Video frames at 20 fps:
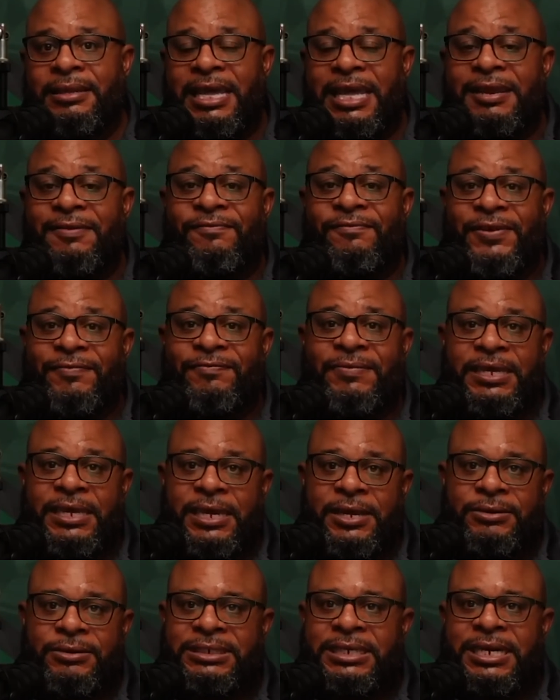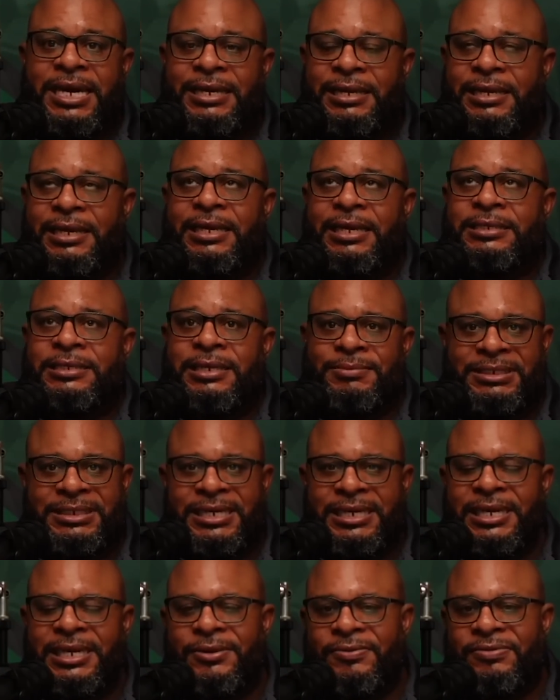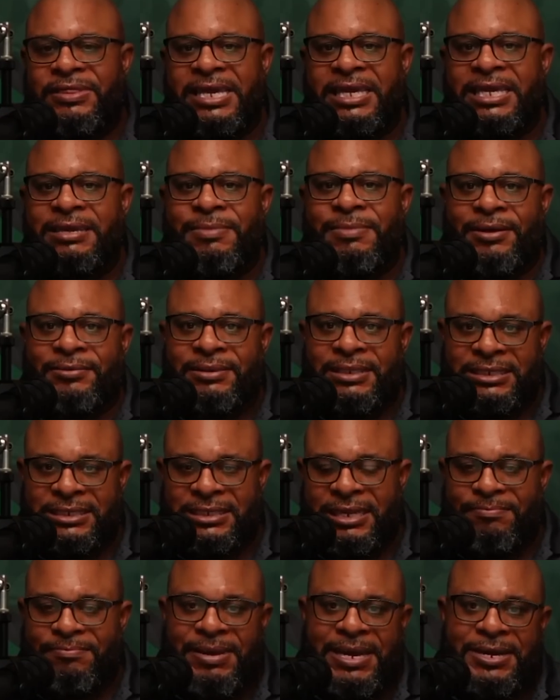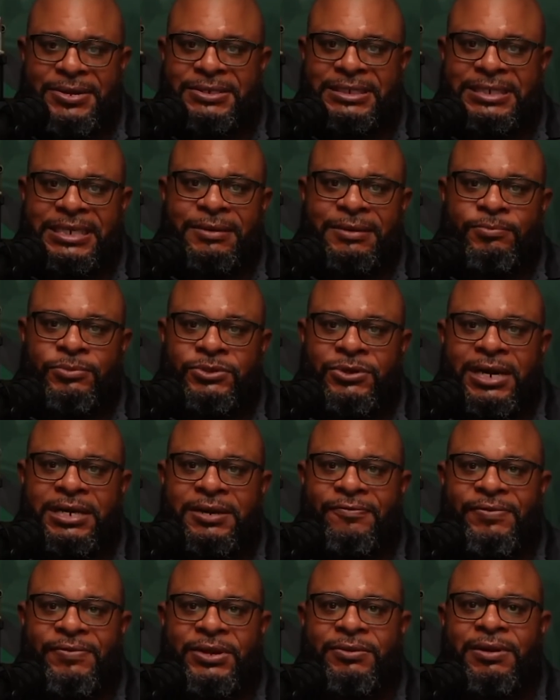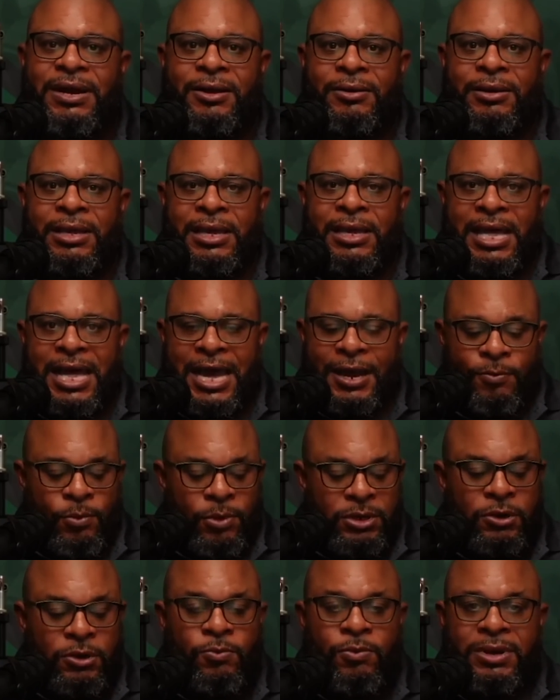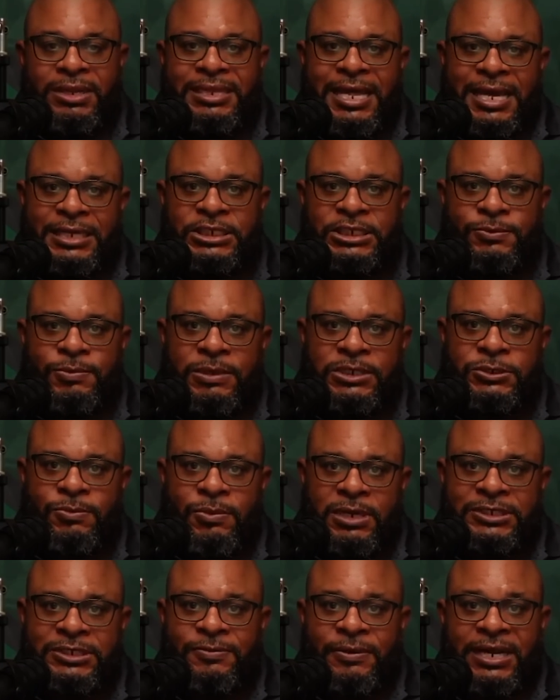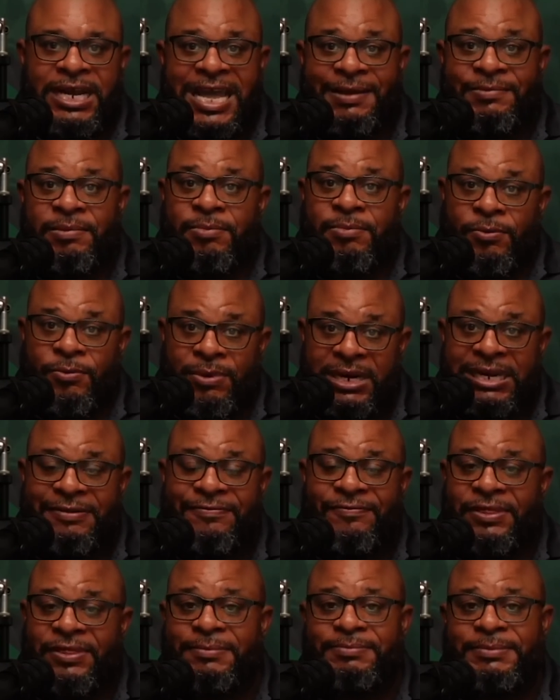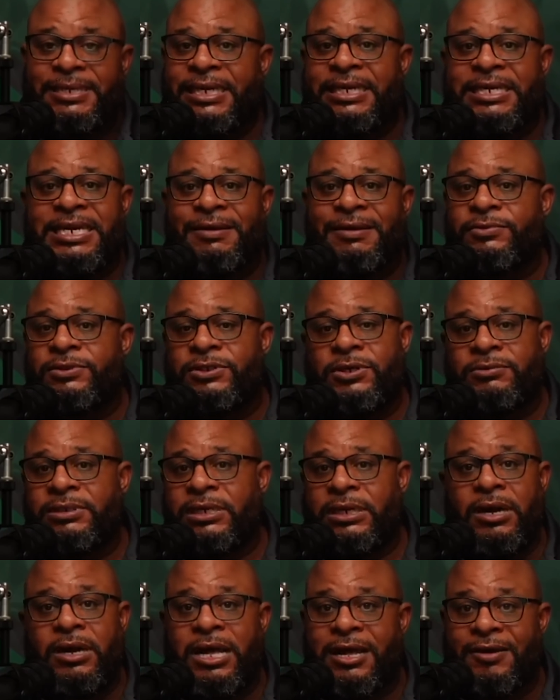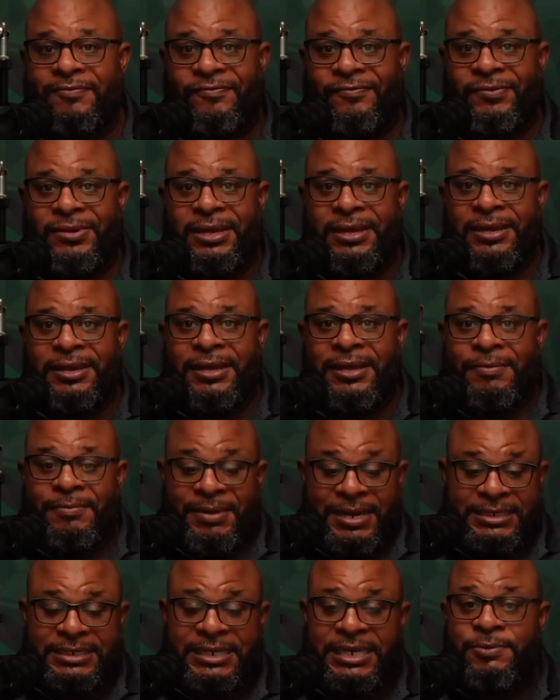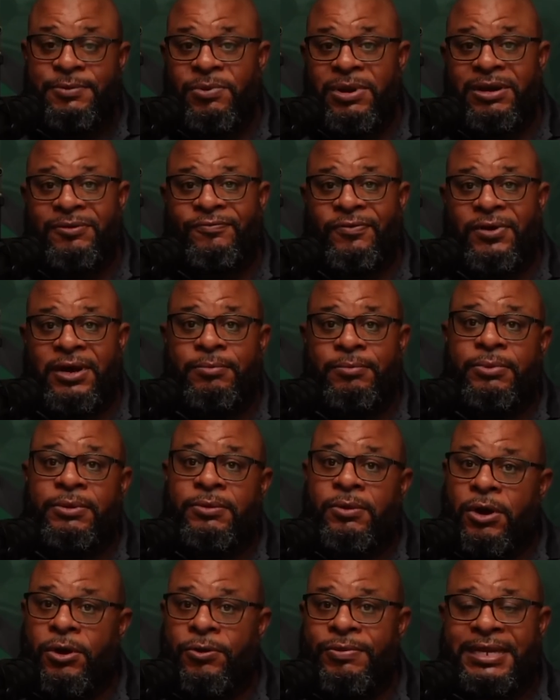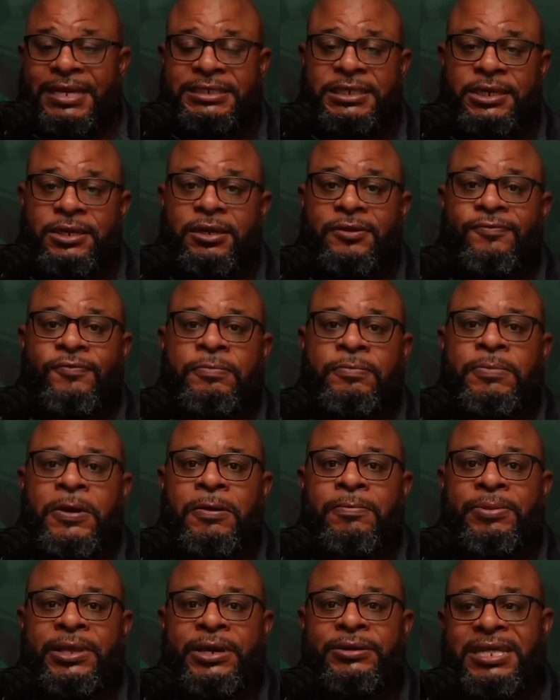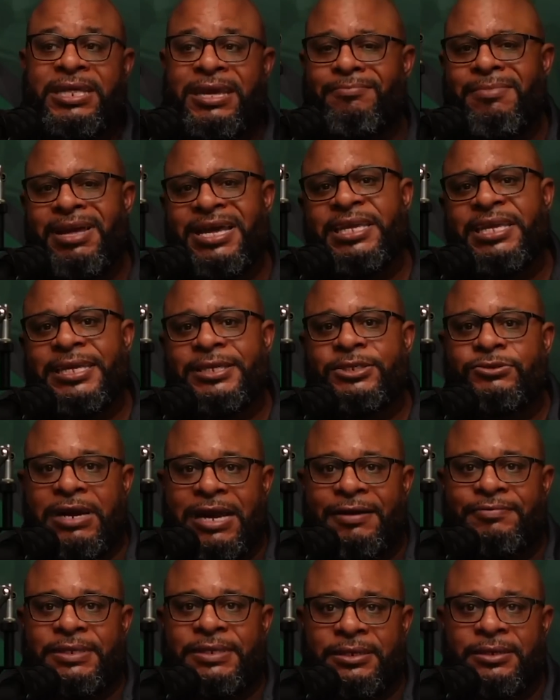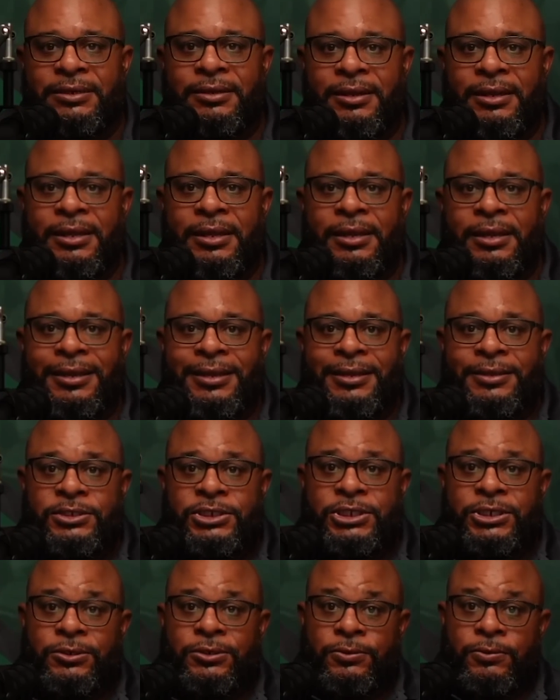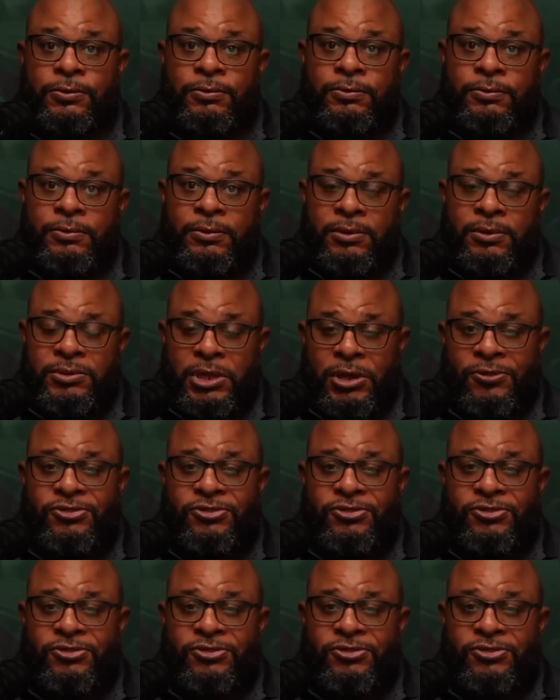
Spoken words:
in 50 years. And I'm sitting here thinking about this comparison and trying to figure out, I wonder what that switch was for Kevin. But when he flipped it, he never turned it off because he went from, oh, that's a good football player that might get drafted, to the